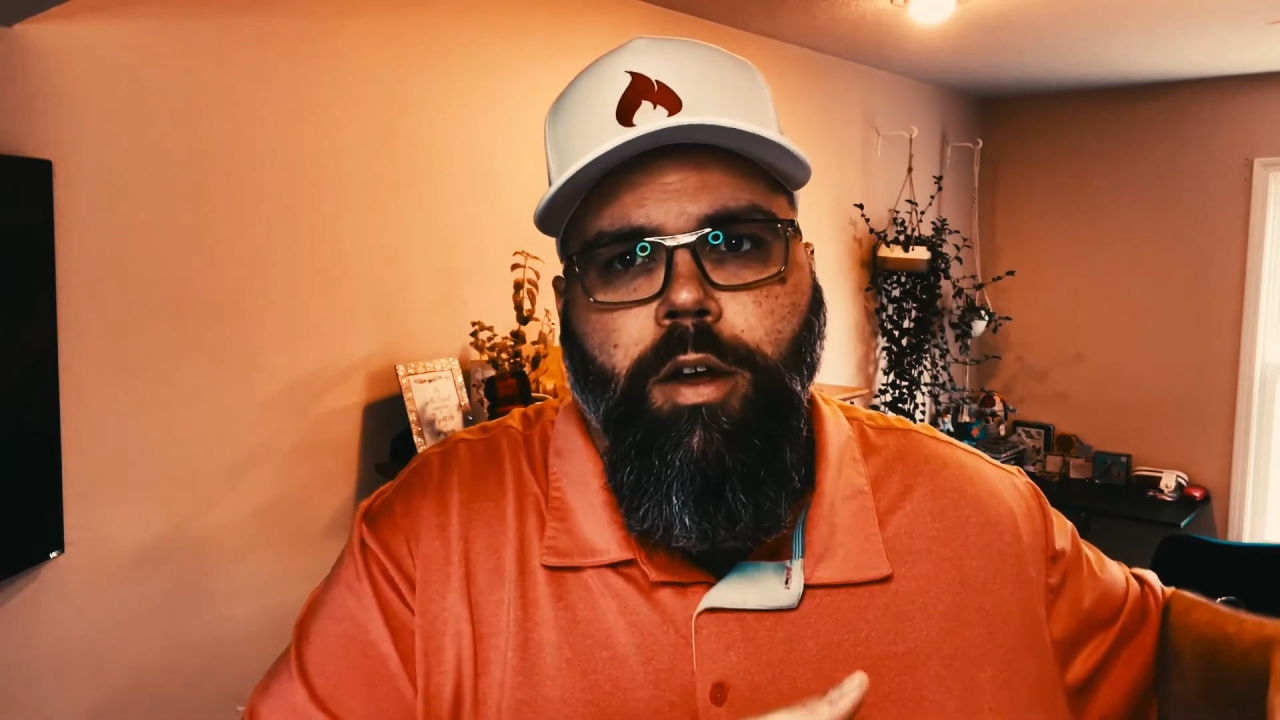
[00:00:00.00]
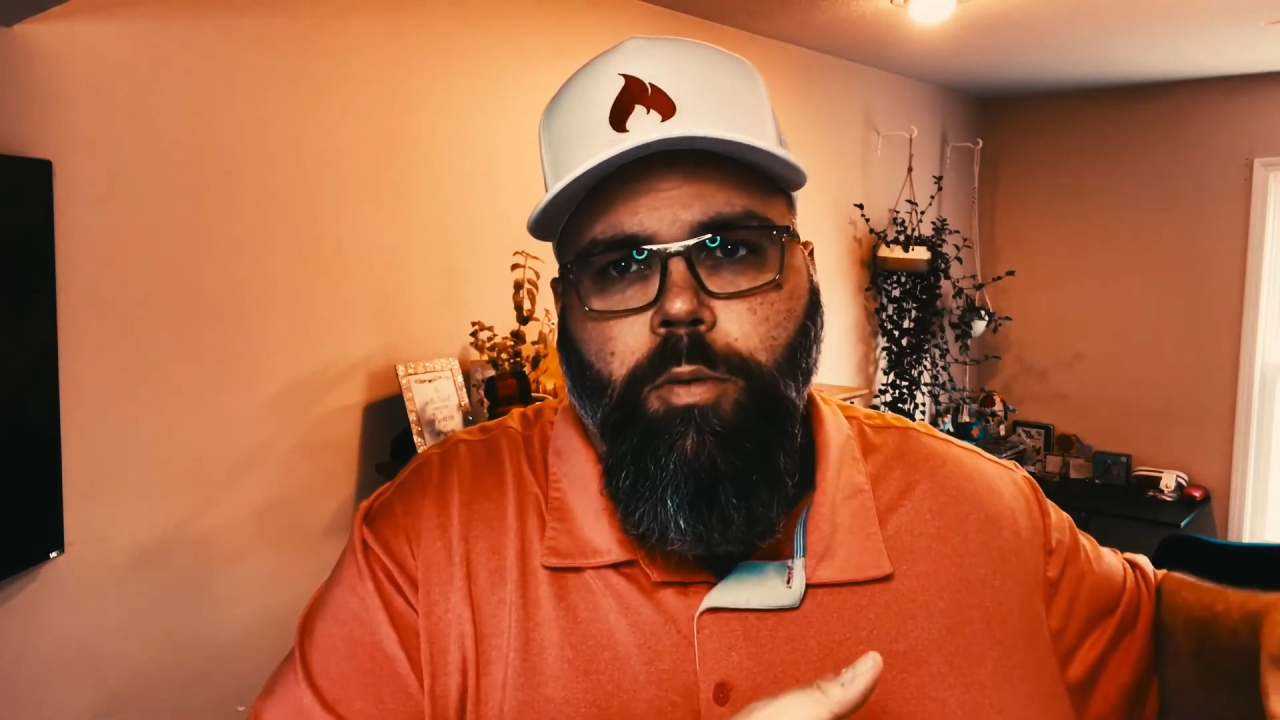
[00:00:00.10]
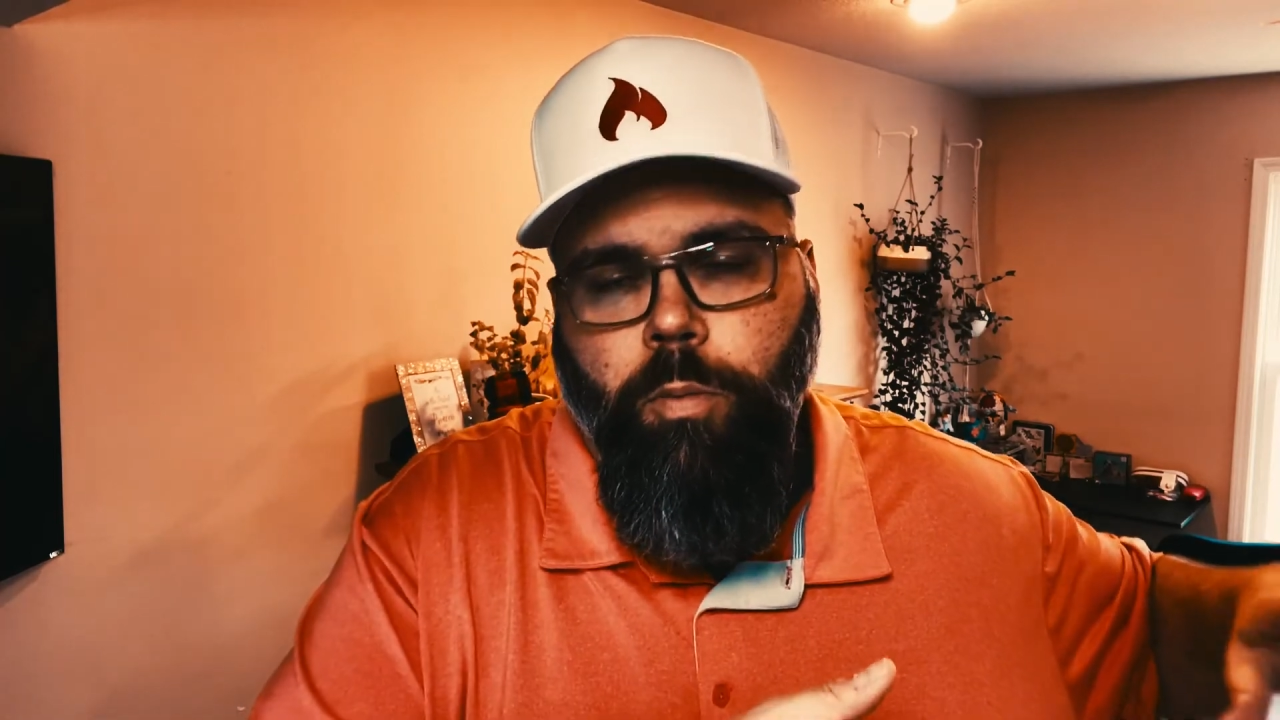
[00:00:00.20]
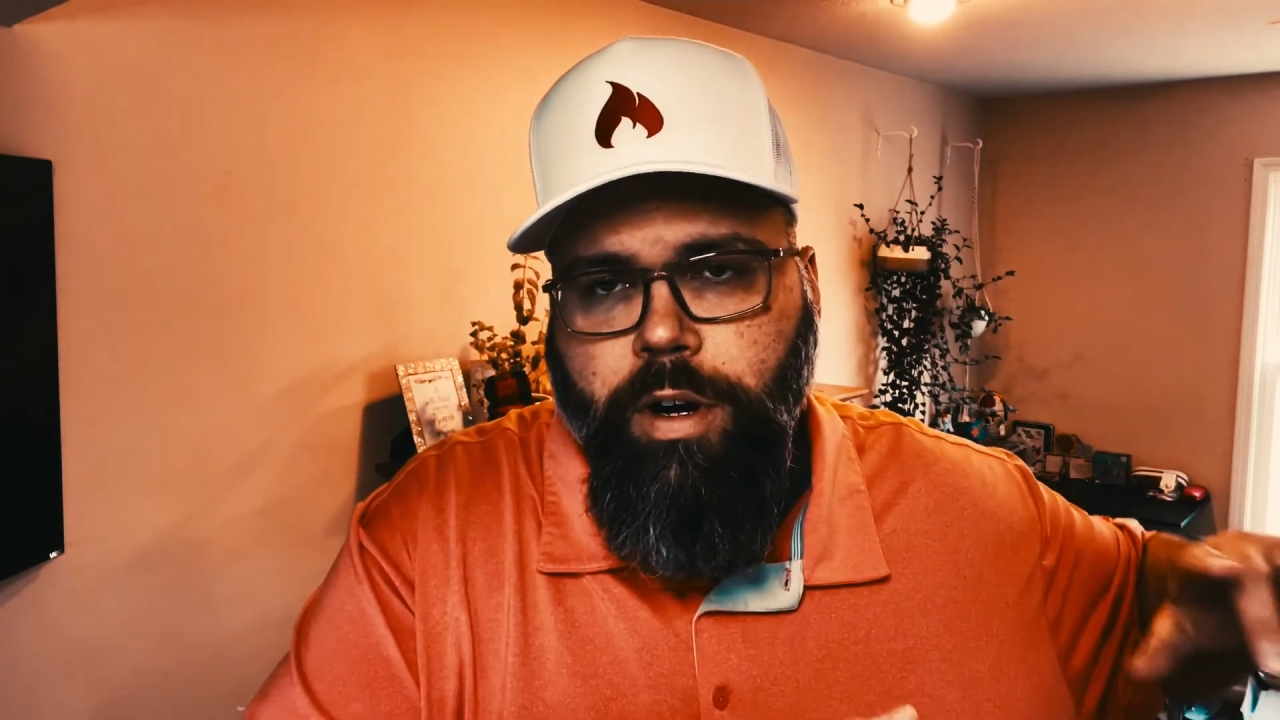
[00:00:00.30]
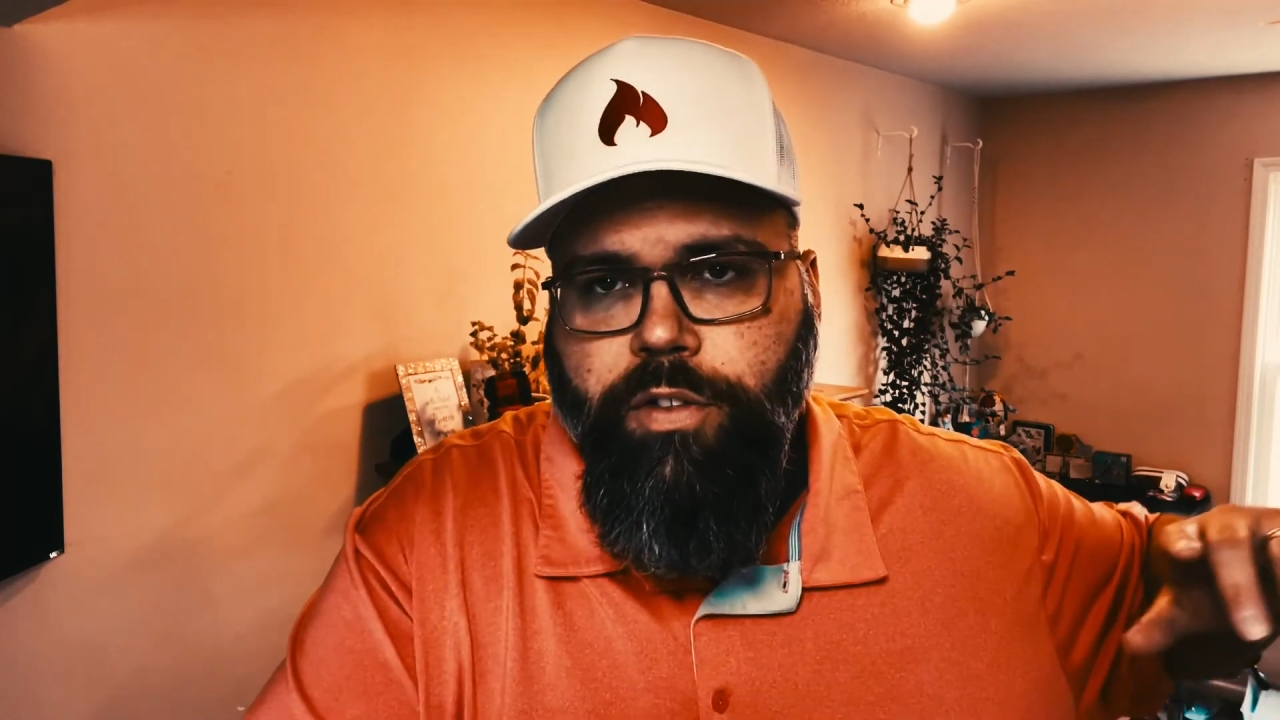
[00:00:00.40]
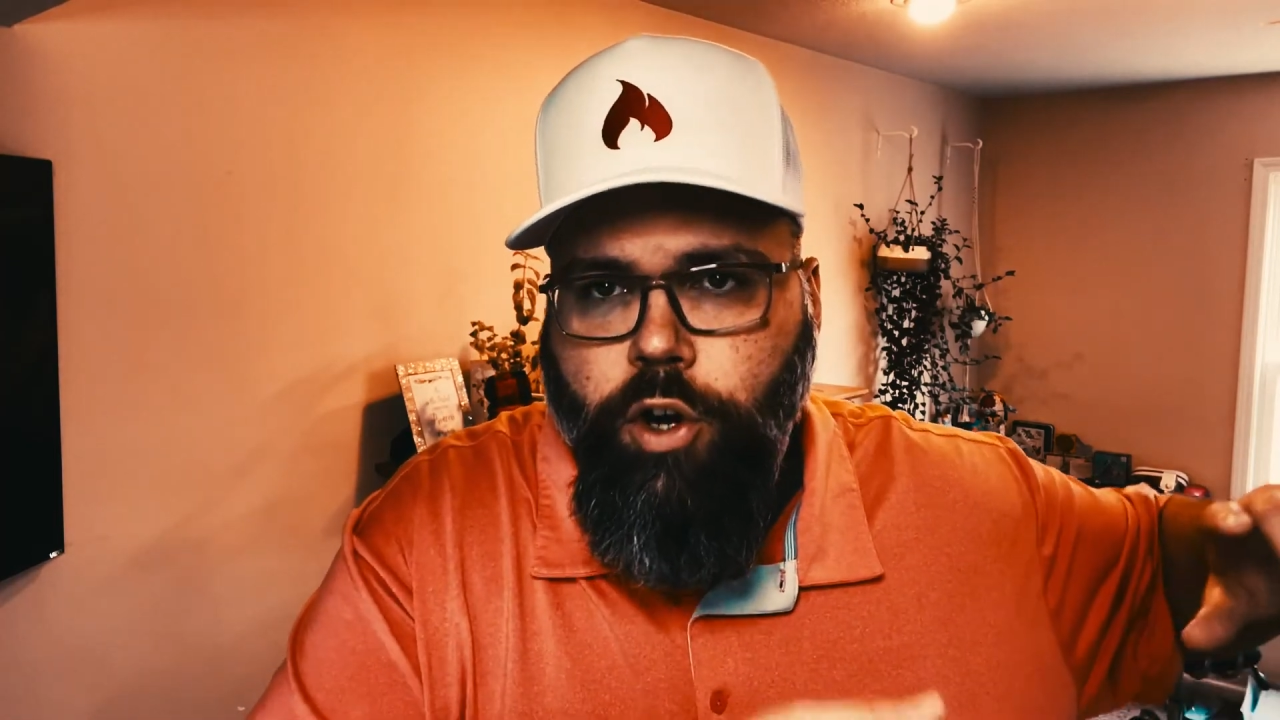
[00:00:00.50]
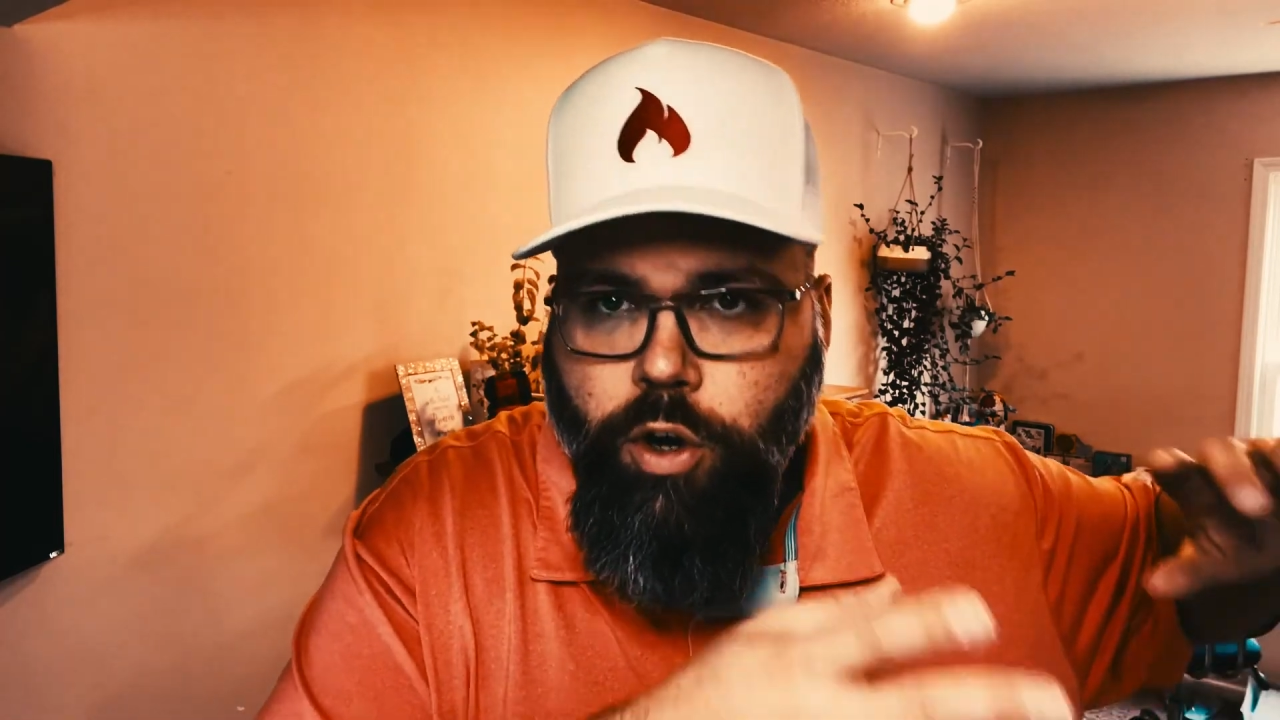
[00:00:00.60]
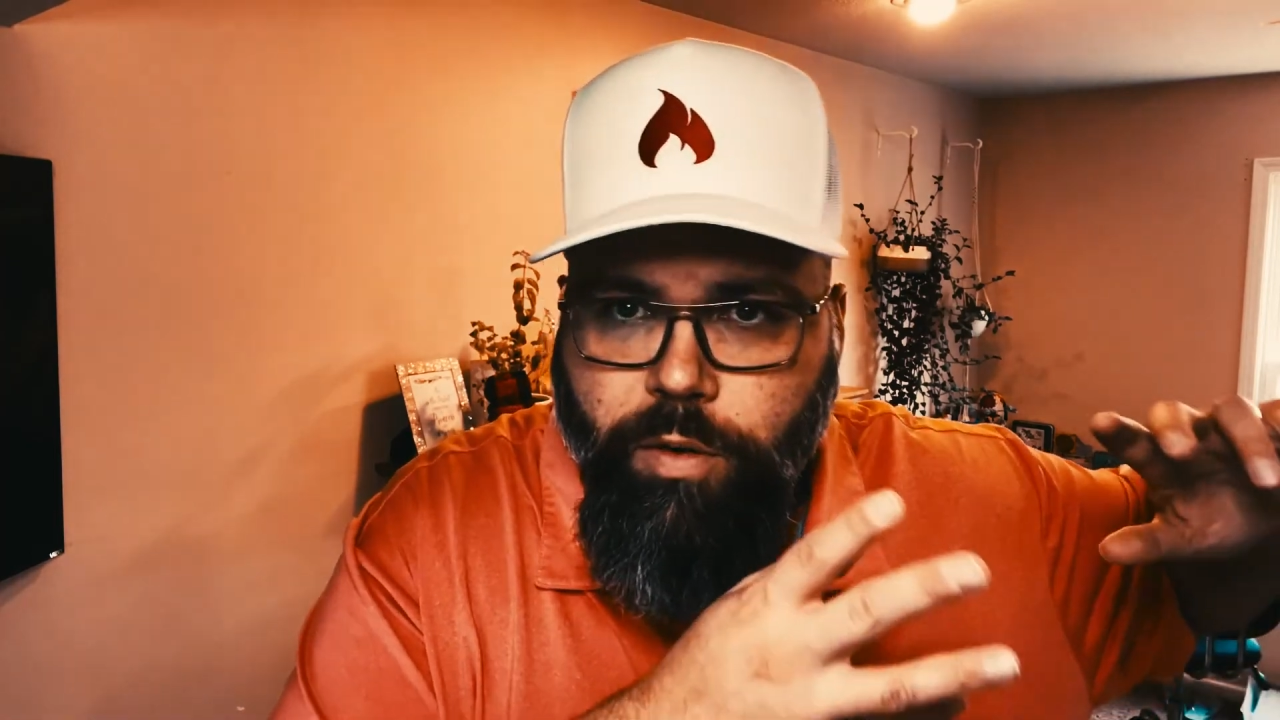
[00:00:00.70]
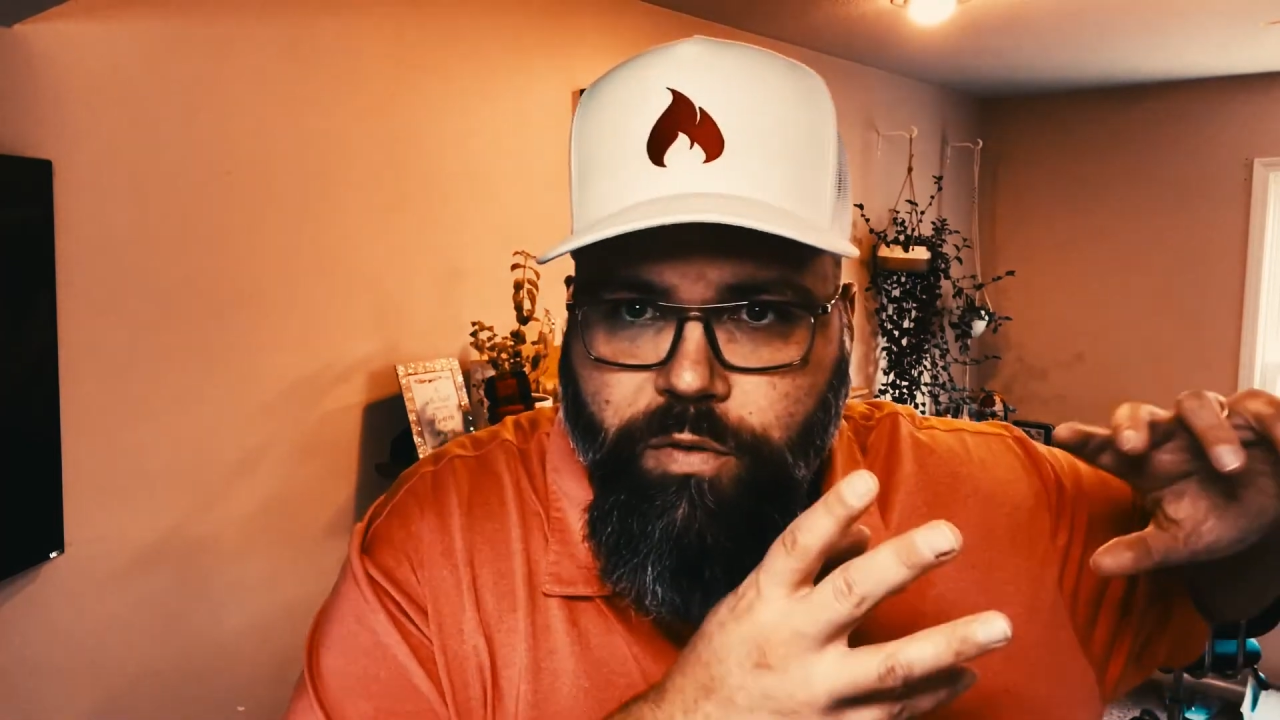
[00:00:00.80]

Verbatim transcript: one of the